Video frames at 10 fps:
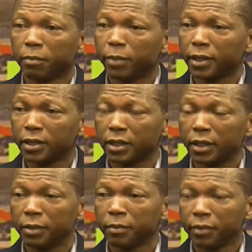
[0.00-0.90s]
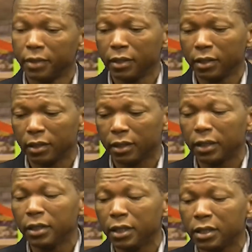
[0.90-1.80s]
But he
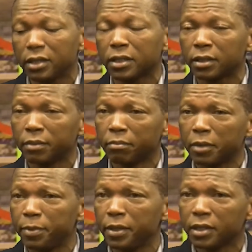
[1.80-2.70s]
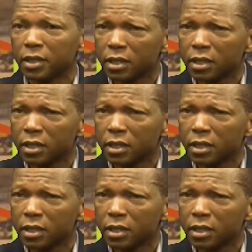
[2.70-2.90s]
needs maybe